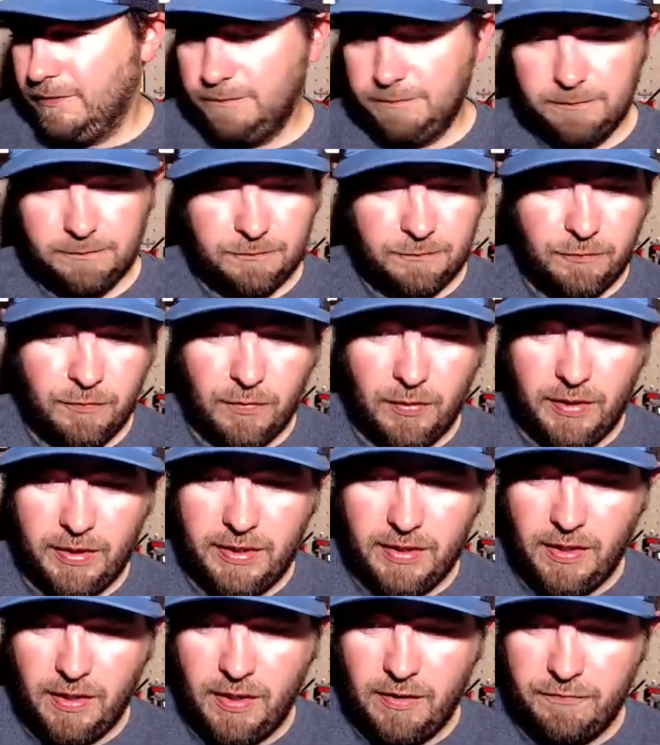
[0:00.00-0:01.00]
before I
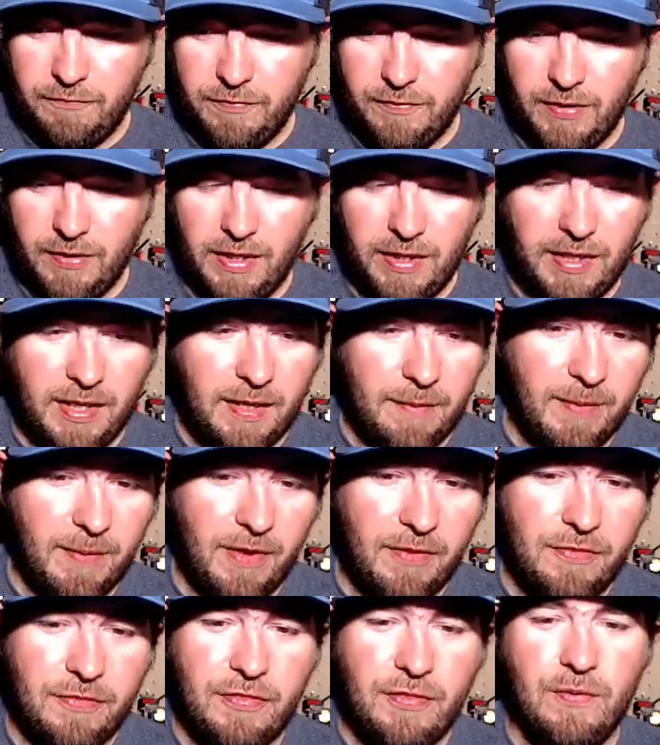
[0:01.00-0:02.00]
get off here, I got
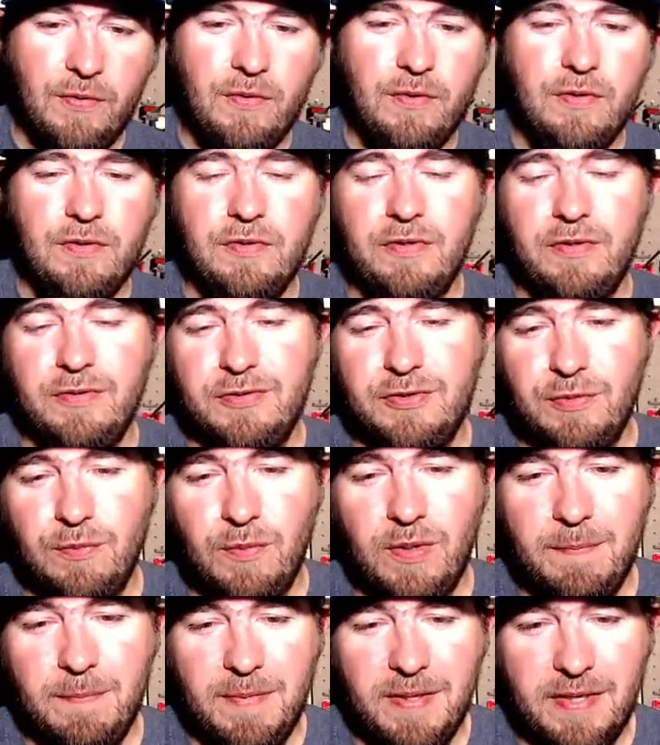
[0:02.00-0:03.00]
about
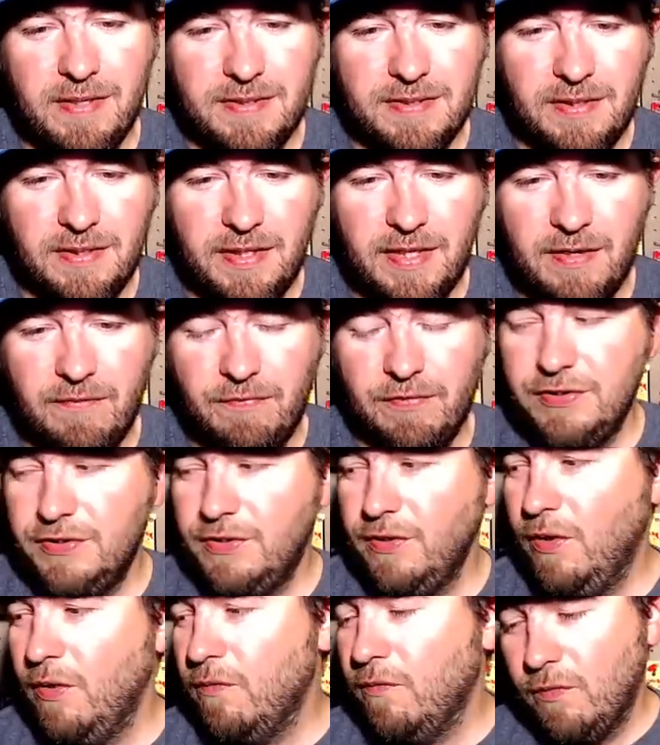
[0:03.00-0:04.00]
20 minutes left. Let's
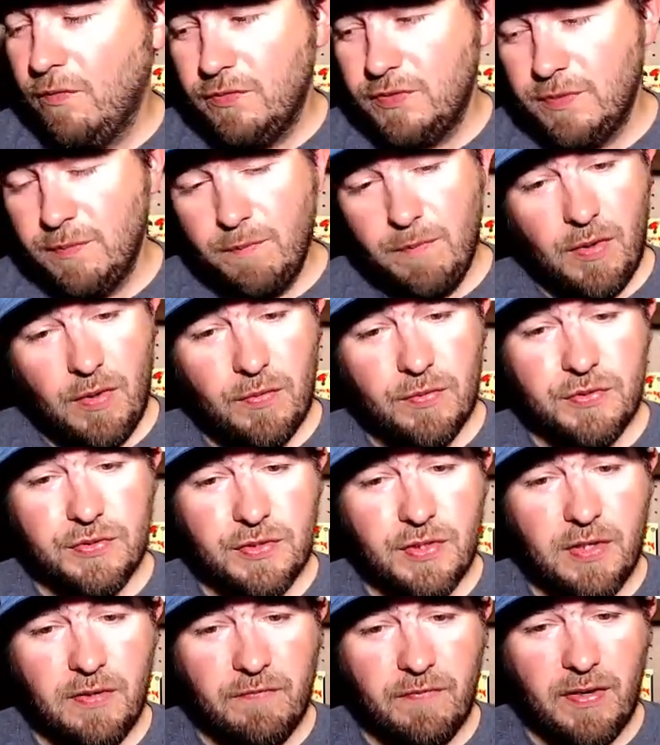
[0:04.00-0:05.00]
go over some other
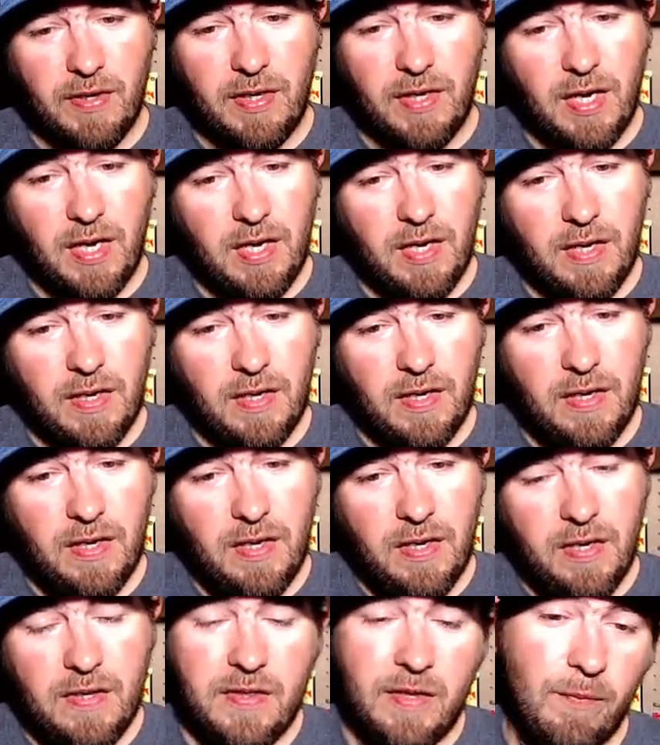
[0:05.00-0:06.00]
stuff I got
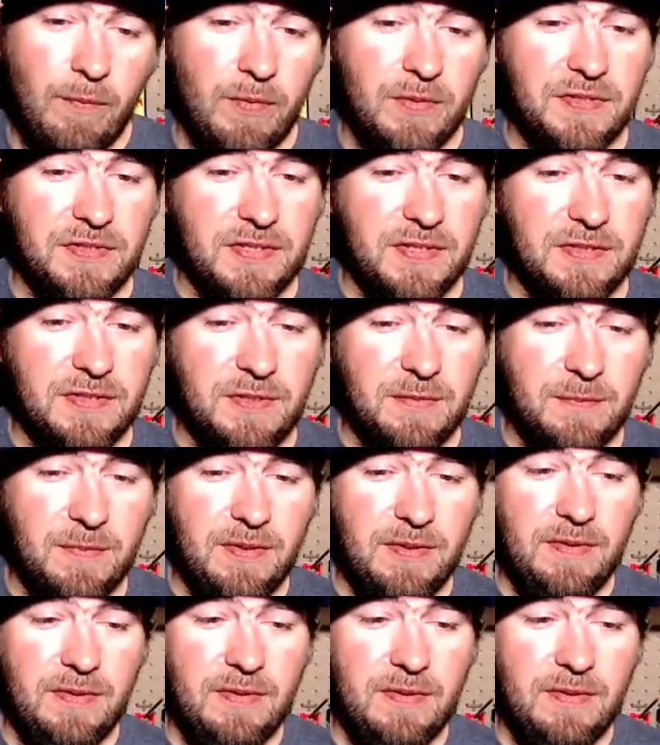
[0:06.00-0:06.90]
that wasn't sent to me